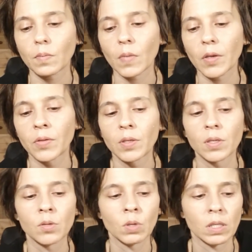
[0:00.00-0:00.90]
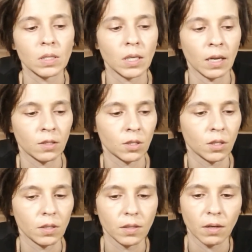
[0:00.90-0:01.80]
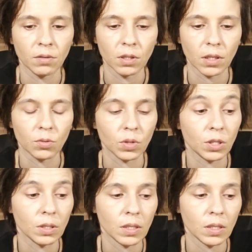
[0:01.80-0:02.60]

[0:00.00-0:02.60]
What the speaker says: this is what's attached to the Devil here, which is